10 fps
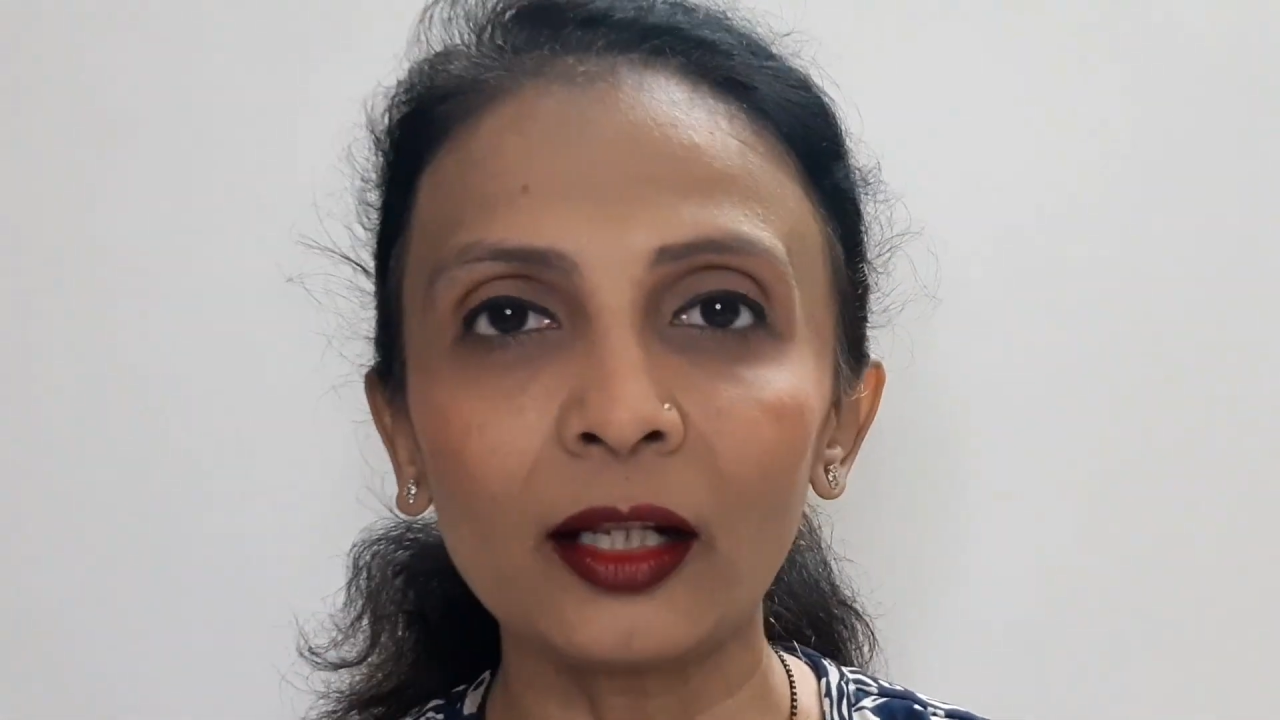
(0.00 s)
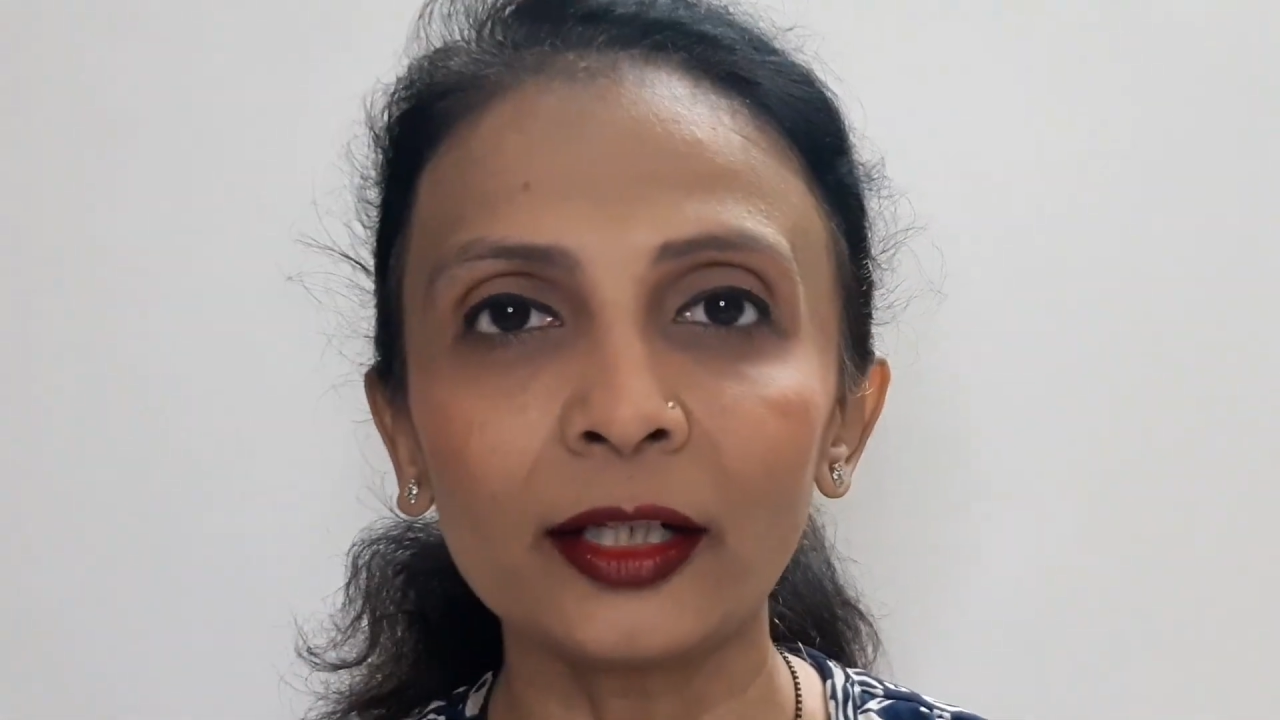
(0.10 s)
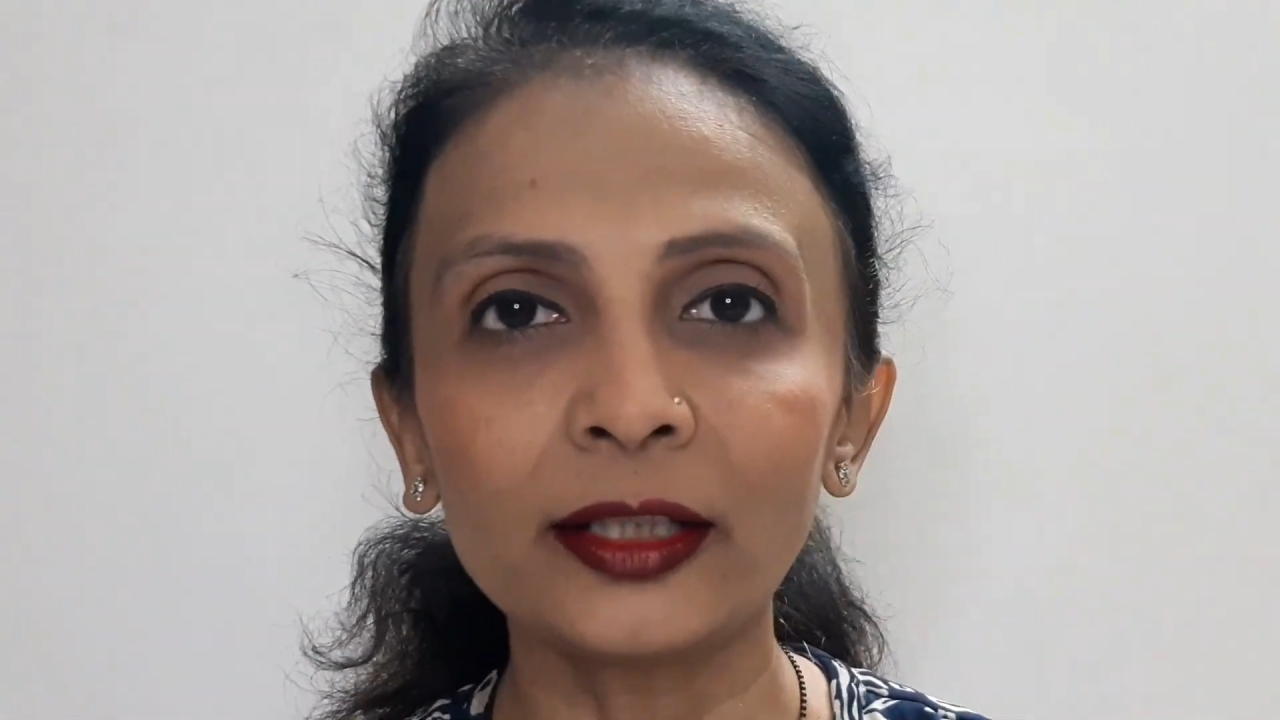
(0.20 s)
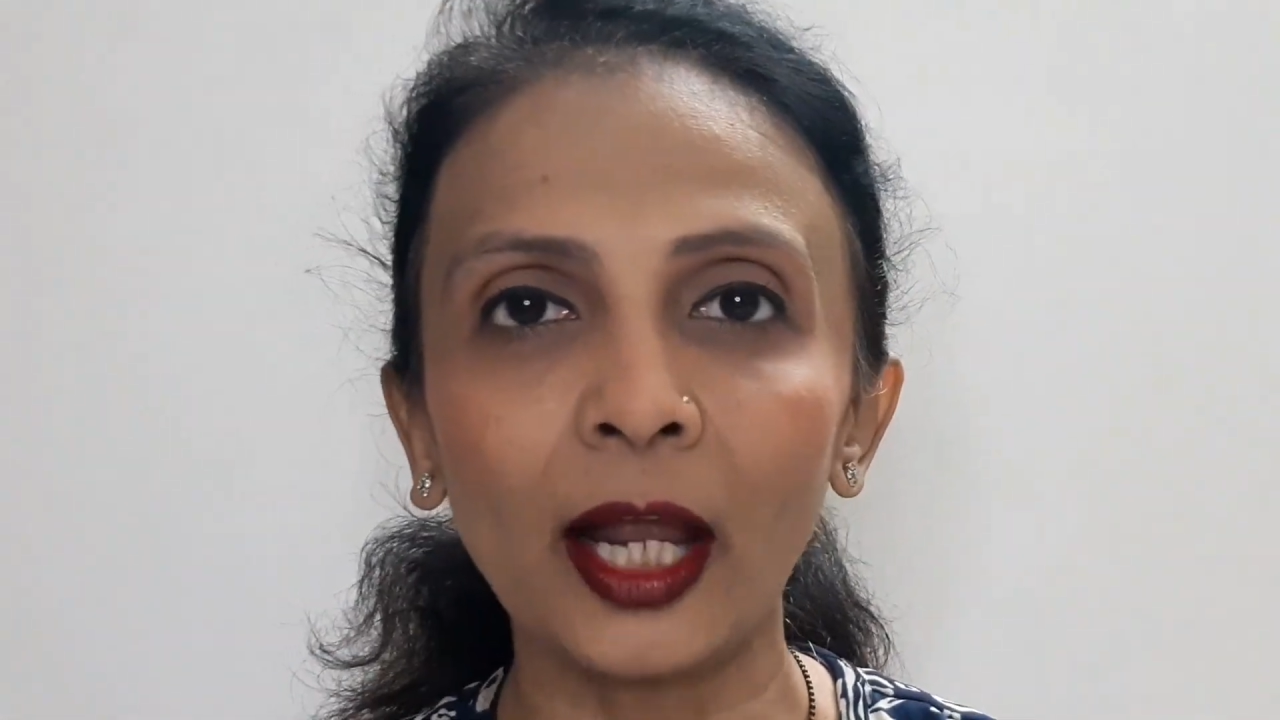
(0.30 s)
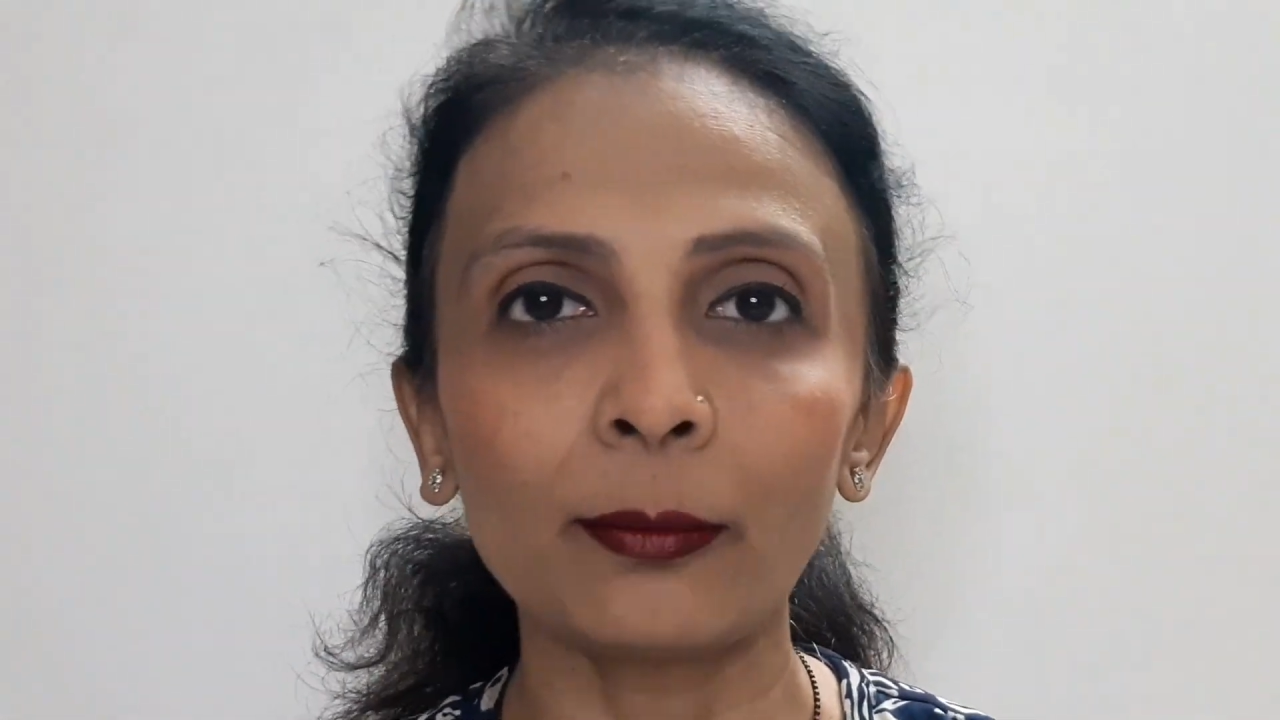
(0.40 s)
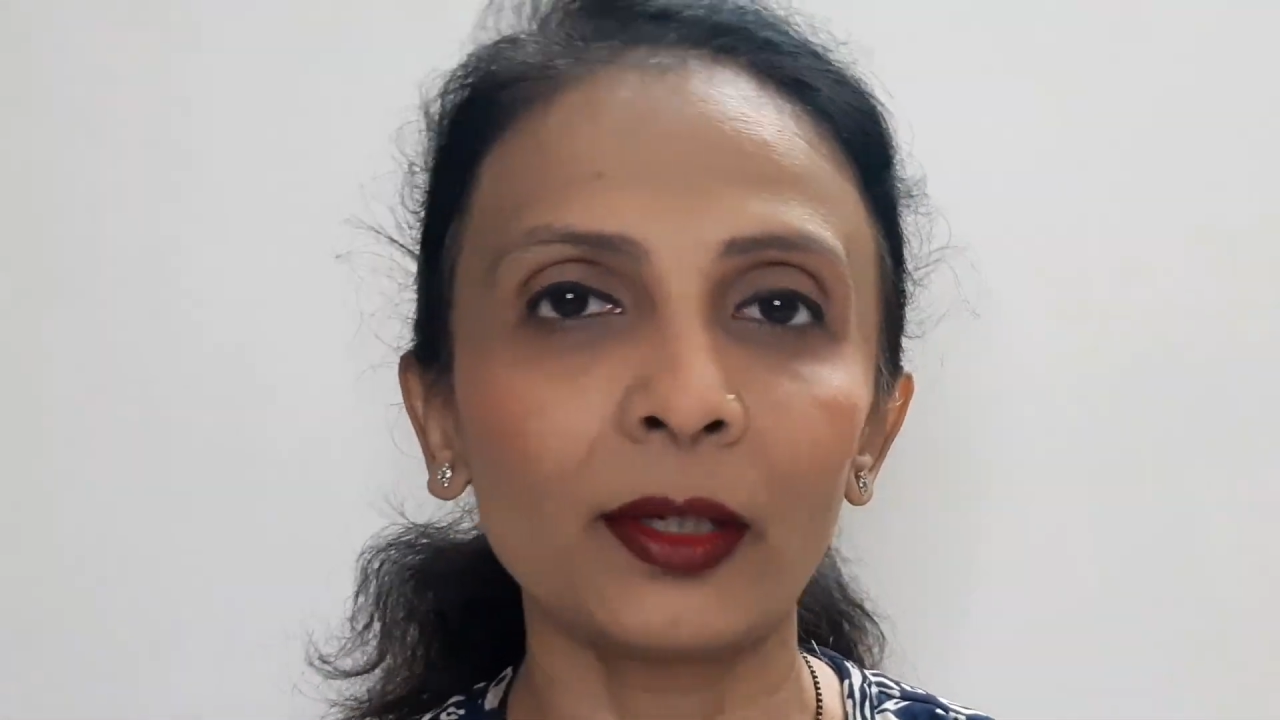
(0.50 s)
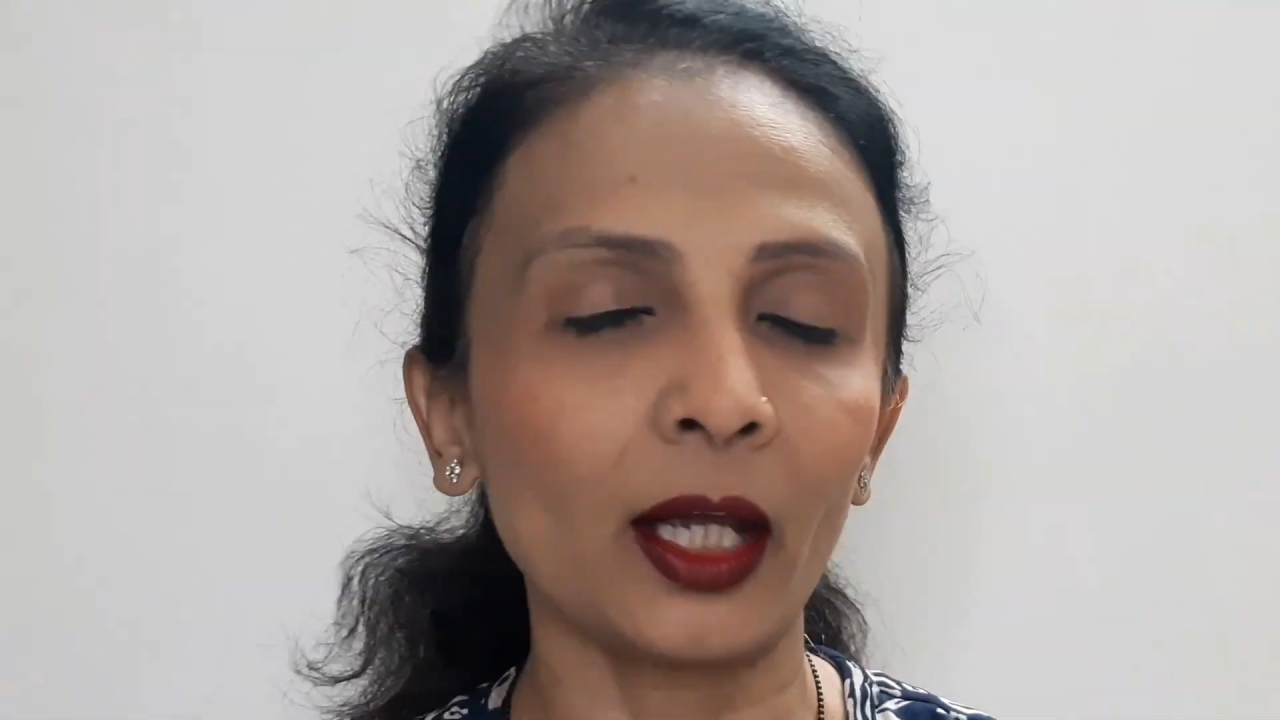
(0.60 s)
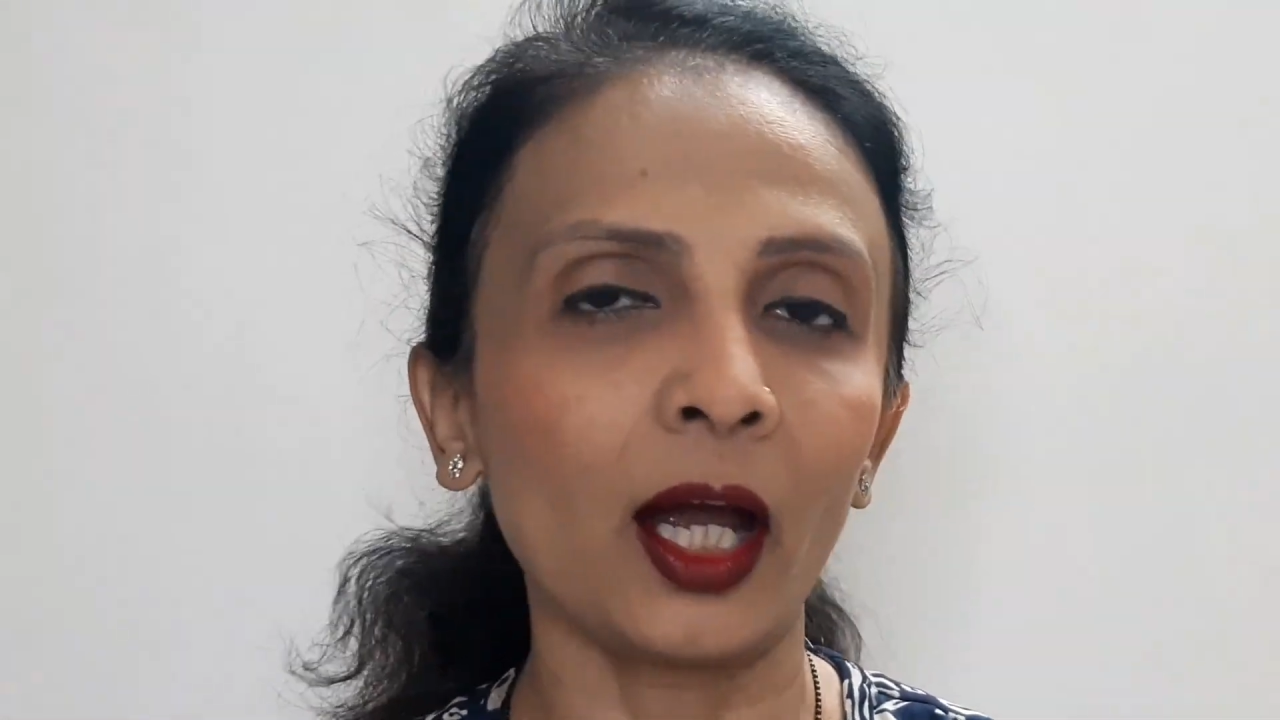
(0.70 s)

it can be.